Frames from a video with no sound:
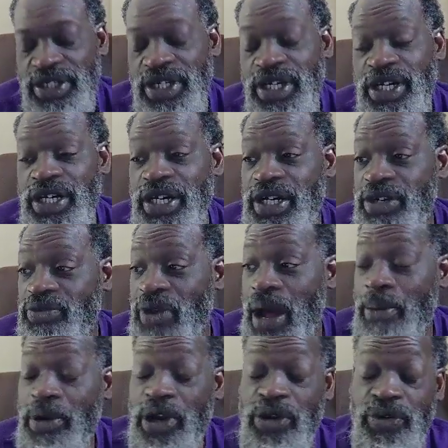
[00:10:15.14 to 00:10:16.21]

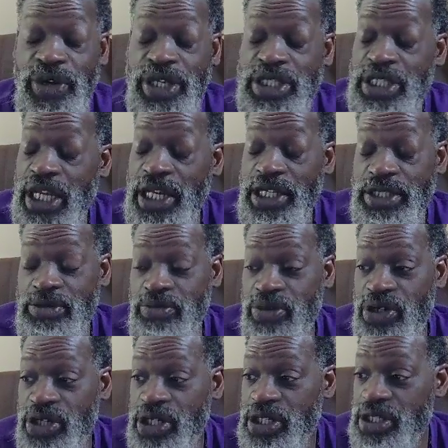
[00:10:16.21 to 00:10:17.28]
Robert Greene's latest
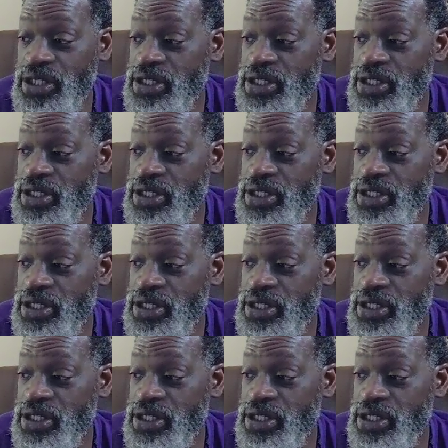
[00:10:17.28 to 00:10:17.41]
book,